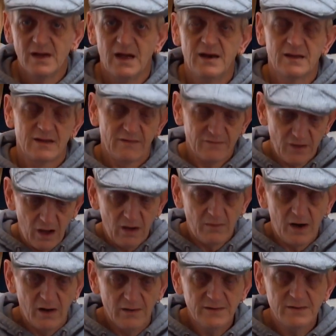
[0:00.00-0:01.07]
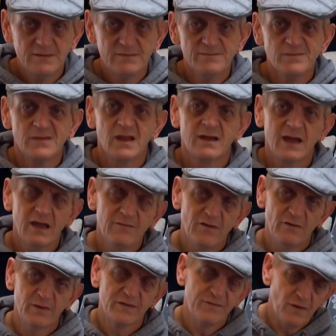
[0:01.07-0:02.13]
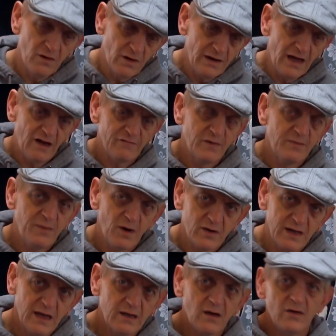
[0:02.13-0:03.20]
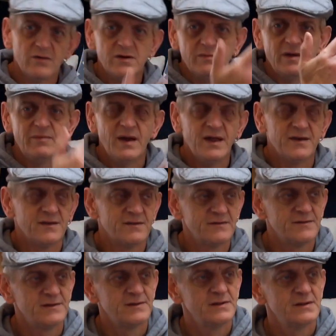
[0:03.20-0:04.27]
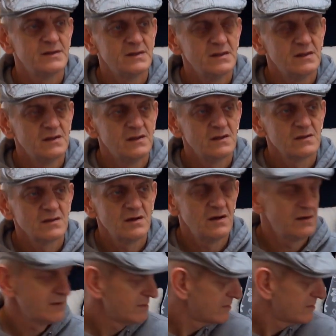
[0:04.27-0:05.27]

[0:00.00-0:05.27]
and as I've got them on, the key fob has fallen out of my pocket and gone under my bed. So,